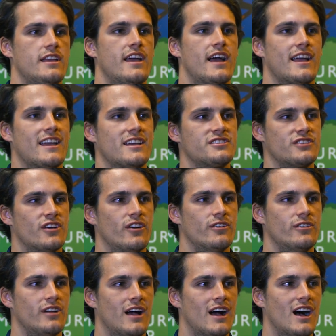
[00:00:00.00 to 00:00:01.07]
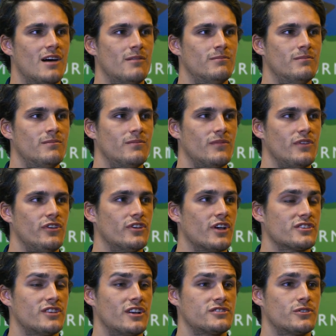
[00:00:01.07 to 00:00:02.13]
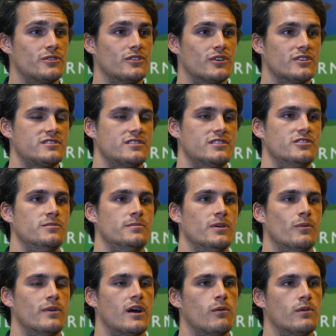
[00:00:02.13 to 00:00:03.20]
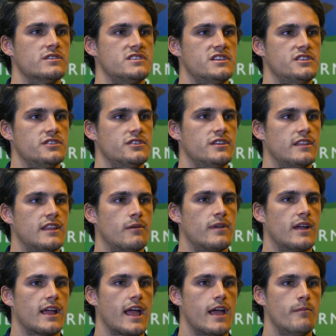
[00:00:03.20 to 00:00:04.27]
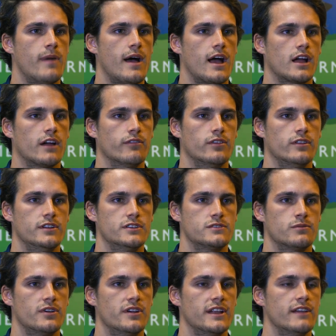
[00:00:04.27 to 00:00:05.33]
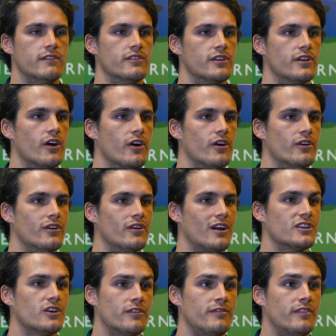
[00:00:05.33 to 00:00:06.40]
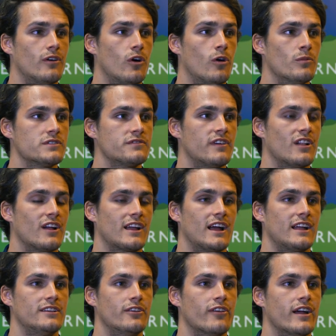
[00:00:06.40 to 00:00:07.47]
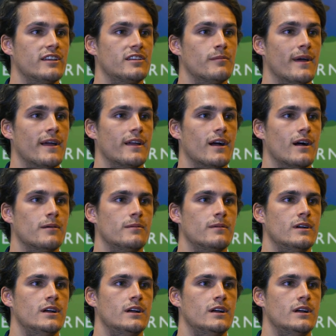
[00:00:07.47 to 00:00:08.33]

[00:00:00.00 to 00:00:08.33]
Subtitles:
Yeah, I guess so. I sort of lost it a little bit when I was injured, and then when I came back, I really just wanted to give it a go. I almost felt like I had ground to make up.